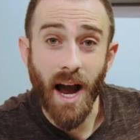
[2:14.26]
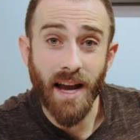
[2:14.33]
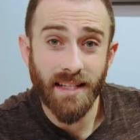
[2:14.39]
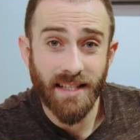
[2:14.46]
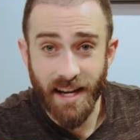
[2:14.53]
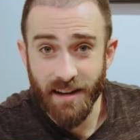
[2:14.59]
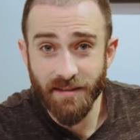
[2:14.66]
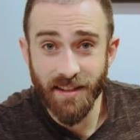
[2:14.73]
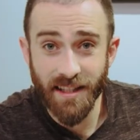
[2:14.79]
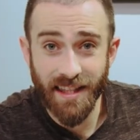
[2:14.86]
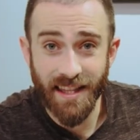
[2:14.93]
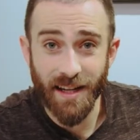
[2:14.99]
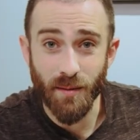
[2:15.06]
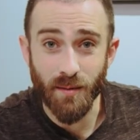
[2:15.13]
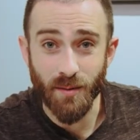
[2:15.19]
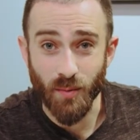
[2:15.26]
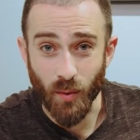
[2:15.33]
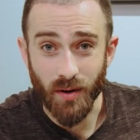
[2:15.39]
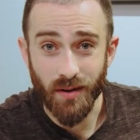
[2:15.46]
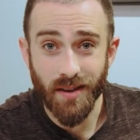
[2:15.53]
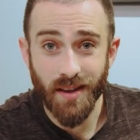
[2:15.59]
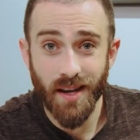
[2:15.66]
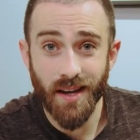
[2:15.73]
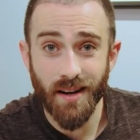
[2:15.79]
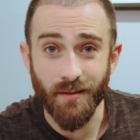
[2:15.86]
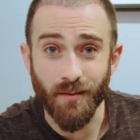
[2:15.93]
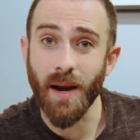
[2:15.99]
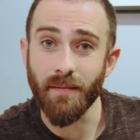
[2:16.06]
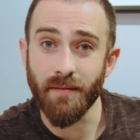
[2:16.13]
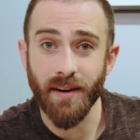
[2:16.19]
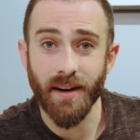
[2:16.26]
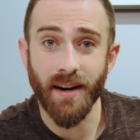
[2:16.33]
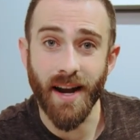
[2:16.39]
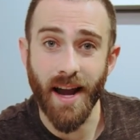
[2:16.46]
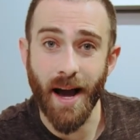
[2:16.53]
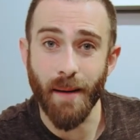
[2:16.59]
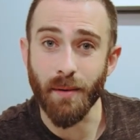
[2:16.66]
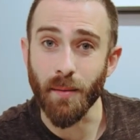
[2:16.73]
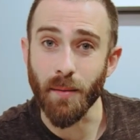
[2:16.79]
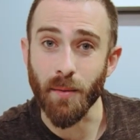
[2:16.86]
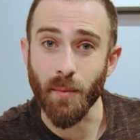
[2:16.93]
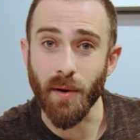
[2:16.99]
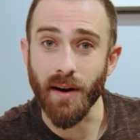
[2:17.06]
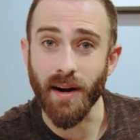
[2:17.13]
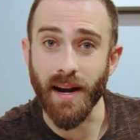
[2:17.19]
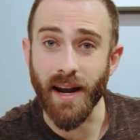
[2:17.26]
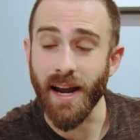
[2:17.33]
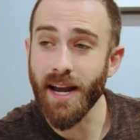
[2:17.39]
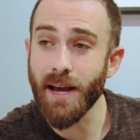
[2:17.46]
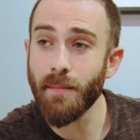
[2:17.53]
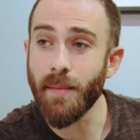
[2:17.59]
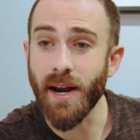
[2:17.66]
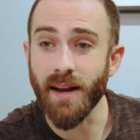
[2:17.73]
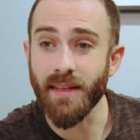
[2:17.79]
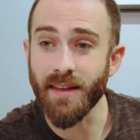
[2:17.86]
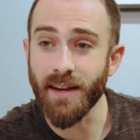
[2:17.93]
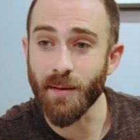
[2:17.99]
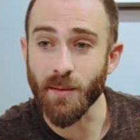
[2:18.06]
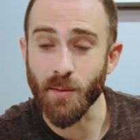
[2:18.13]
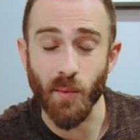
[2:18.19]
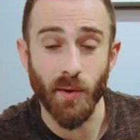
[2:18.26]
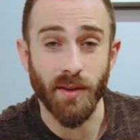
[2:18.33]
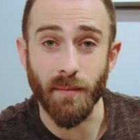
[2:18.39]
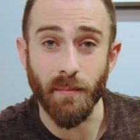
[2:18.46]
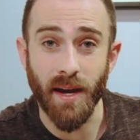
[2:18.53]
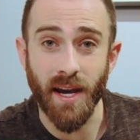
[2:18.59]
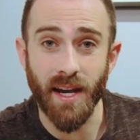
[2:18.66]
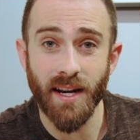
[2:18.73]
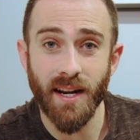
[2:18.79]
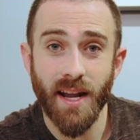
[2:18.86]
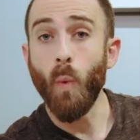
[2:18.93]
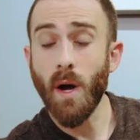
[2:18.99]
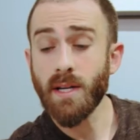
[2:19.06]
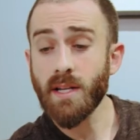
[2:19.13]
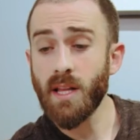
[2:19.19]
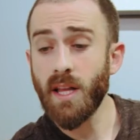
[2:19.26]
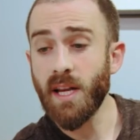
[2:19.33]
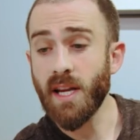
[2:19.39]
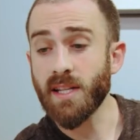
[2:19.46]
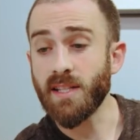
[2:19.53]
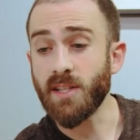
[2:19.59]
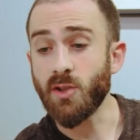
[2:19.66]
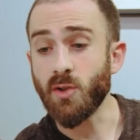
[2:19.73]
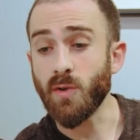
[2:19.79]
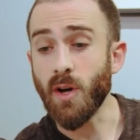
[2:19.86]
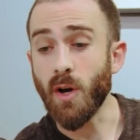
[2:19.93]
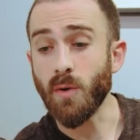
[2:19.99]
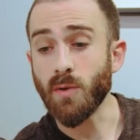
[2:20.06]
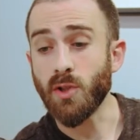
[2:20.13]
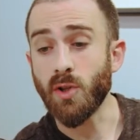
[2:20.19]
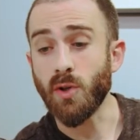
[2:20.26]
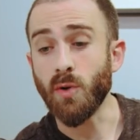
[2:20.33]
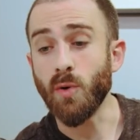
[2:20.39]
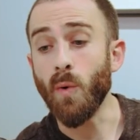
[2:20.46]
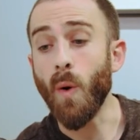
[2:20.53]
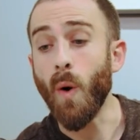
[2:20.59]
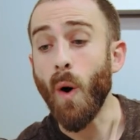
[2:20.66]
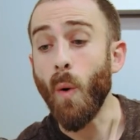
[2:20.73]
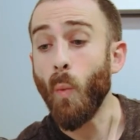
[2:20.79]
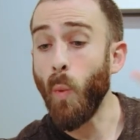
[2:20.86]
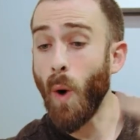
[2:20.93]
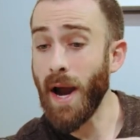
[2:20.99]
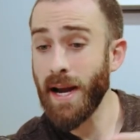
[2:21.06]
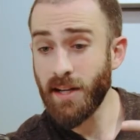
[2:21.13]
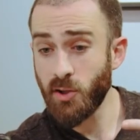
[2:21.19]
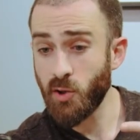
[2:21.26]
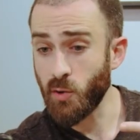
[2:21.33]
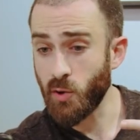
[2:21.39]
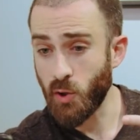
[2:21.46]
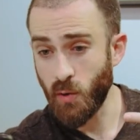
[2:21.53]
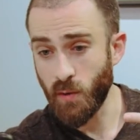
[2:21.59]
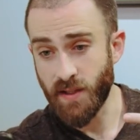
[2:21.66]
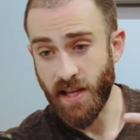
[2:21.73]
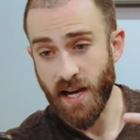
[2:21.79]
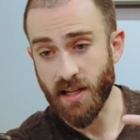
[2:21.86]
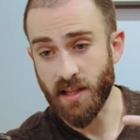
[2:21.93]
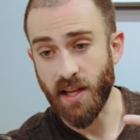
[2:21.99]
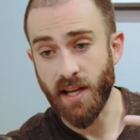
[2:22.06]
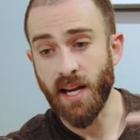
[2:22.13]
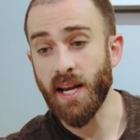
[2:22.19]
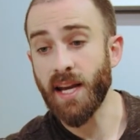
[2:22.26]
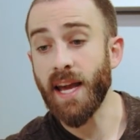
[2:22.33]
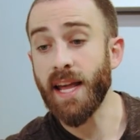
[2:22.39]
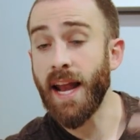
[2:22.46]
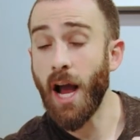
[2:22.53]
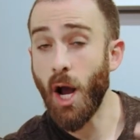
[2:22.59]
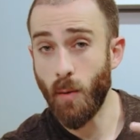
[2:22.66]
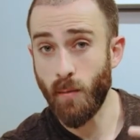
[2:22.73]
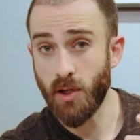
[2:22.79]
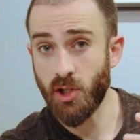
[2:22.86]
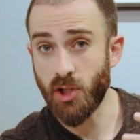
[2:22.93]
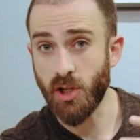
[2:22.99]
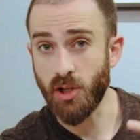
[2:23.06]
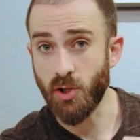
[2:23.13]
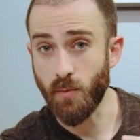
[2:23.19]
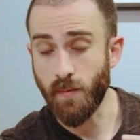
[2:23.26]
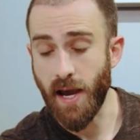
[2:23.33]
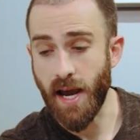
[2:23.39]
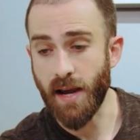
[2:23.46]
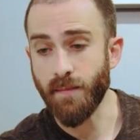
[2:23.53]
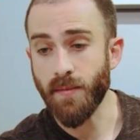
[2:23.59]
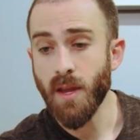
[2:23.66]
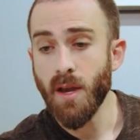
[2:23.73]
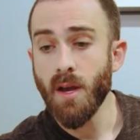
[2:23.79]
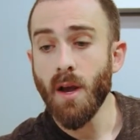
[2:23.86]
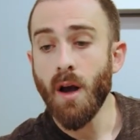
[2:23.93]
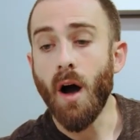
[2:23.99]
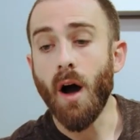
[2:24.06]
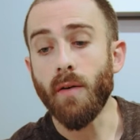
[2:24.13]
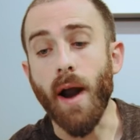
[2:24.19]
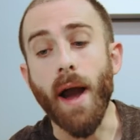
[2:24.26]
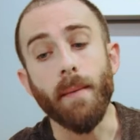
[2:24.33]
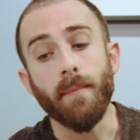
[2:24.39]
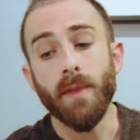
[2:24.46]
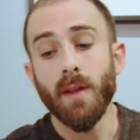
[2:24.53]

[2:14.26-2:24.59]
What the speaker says: I definitely think it was worth it. I'm very happy with where I am, and I think it was worth the pain. What clinic did you go to? Why did you choose that clinic, and how much did you pay? All right,